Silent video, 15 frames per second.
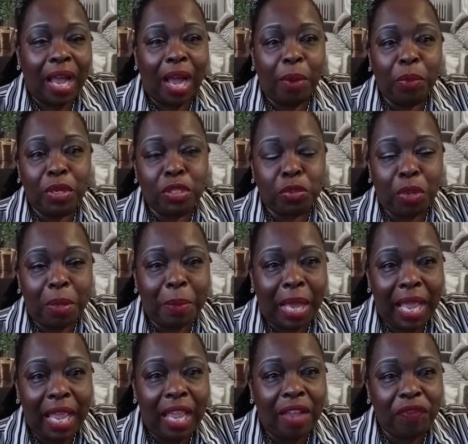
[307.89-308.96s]
I want to drink
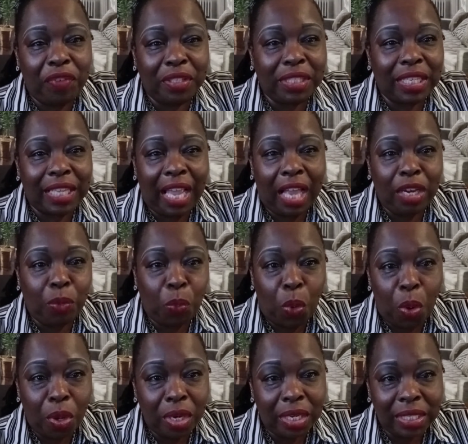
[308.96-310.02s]
my half a gallon
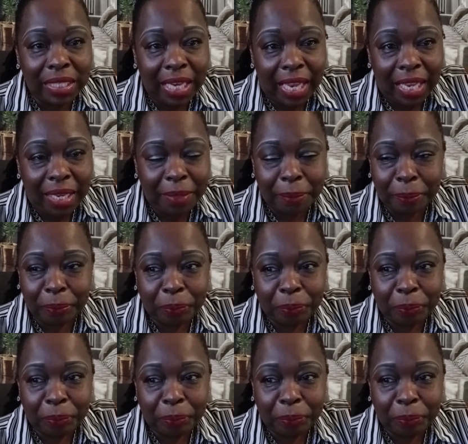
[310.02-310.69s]
water a day.